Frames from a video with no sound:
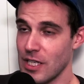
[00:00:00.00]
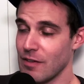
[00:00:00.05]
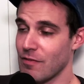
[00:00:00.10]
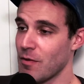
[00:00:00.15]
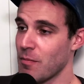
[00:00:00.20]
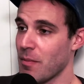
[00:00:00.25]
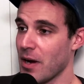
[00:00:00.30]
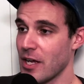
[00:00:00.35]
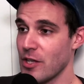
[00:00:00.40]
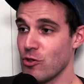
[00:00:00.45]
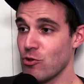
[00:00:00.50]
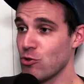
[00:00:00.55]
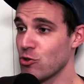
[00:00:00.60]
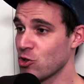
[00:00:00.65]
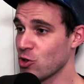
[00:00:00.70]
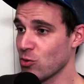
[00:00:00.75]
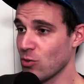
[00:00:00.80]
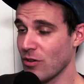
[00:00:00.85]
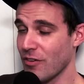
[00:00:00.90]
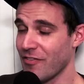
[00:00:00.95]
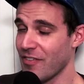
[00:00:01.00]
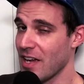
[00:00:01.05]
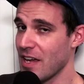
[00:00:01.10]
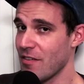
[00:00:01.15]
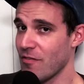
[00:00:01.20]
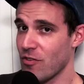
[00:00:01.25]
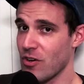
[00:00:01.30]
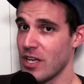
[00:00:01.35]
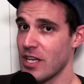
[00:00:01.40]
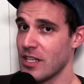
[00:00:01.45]
Even my usual
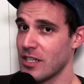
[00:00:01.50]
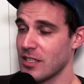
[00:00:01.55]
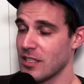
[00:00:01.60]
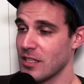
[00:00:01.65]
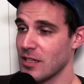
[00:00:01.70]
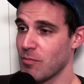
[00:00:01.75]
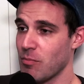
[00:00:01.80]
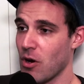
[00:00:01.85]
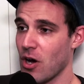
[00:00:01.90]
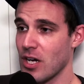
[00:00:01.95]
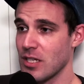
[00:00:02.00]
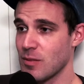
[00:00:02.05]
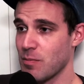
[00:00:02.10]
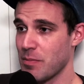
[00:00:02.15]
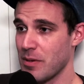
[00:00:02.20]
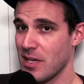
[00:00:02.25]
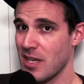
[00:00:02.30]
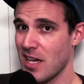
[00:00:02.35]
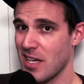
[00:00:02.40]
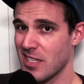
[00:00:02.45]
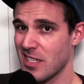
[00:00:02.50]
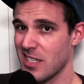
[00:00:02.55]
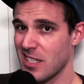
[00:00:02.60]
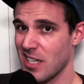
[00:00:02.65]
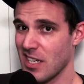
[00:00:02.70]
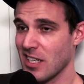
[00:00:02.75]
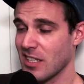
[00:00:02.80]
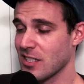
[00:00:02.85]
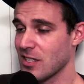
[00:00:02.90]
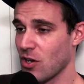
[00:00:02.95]
favorite, the Boss
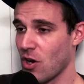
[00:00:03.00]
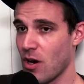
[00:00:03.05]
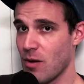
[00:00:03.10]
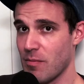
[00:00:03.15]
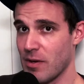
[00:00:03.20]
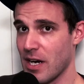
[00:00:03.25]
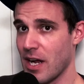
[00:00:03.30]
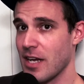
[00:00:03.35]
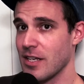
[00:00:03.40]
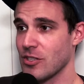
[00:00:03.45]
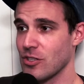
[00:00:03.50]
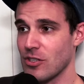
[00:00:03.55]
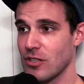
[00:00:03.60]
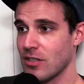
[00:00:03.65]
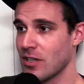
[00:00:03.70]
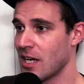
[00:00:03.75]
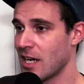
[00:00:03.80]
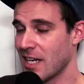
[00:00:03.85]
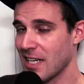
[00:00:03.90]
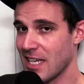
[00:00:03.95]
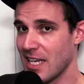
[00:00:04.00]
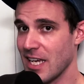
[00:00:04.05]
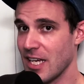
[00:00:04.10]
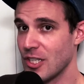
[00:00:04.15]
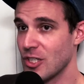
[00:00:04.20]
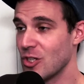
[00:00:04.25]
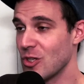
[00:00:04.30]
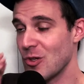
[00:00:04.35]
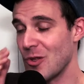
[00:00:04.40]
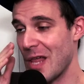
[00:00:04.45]
PS6 harmonizer,
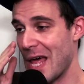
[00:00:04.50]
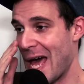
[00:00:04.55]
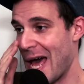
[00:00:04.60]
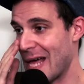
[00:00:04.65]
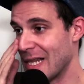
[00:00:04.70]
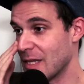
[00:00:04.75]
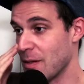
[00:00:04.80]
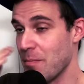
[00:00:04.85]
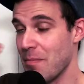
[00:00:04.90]
can't do that.